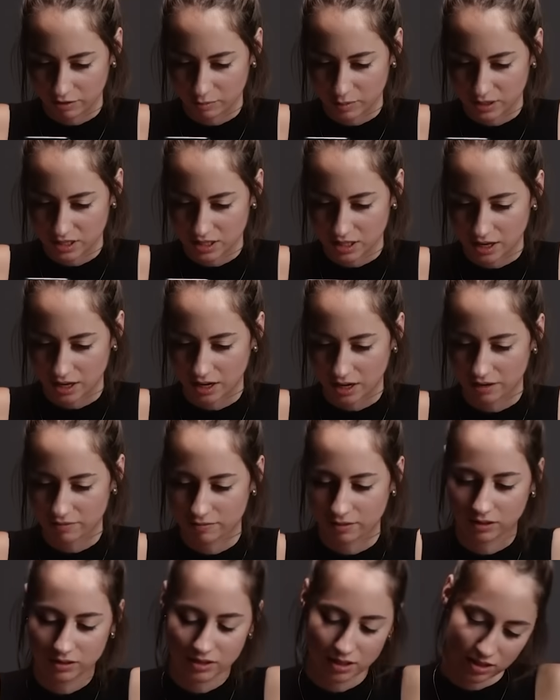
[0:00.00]
I've been saying I
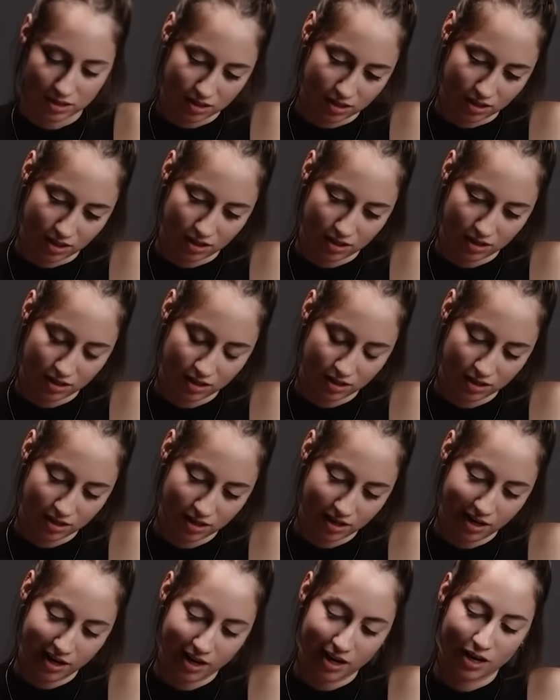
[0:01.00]
felt distant
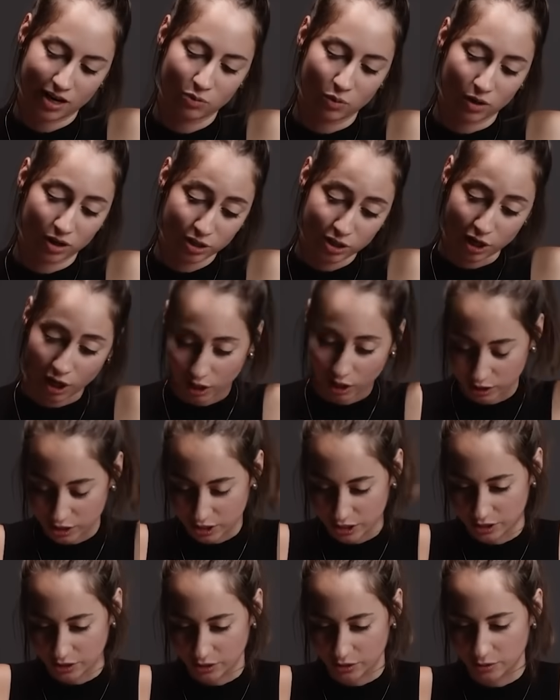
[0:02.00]
and want to talk
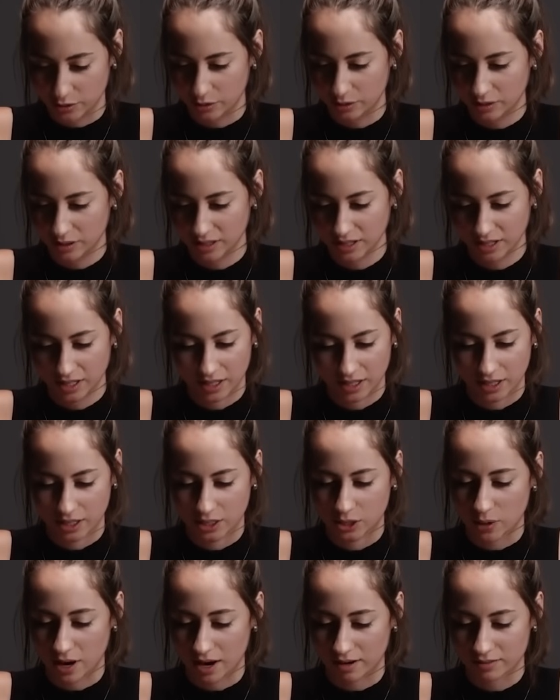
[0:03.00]
to you.
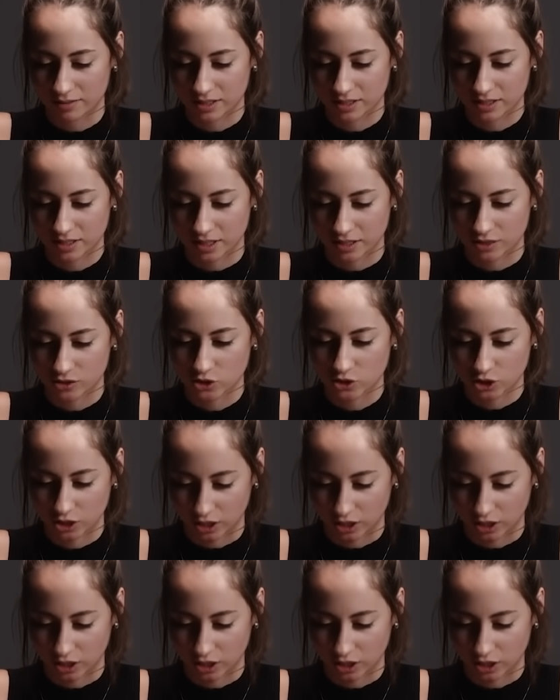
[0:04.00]
You haven't done